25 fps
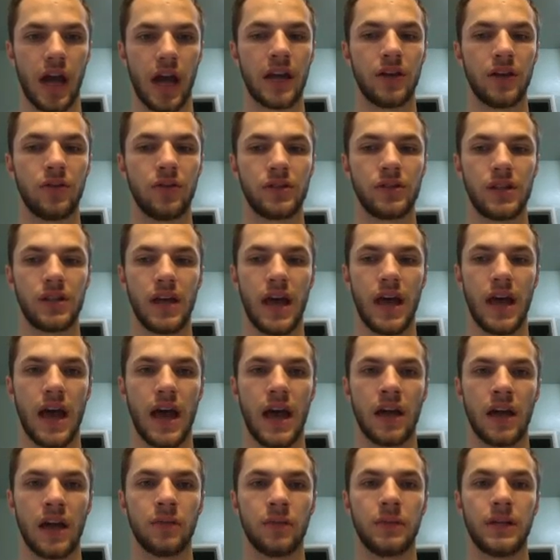I know, is
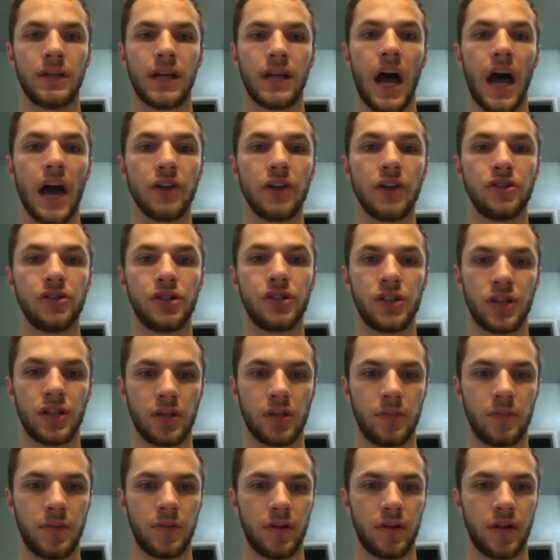the element hydrogen on
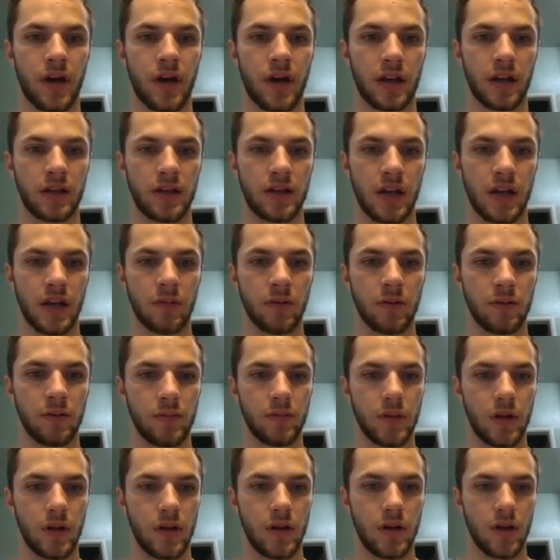the periodic table.
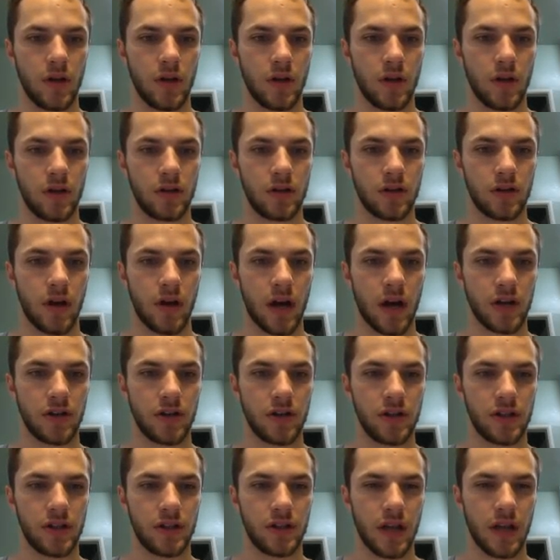So
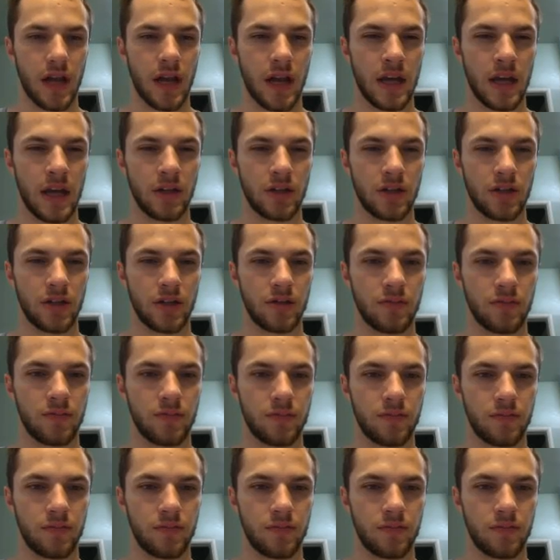hydrogen is H.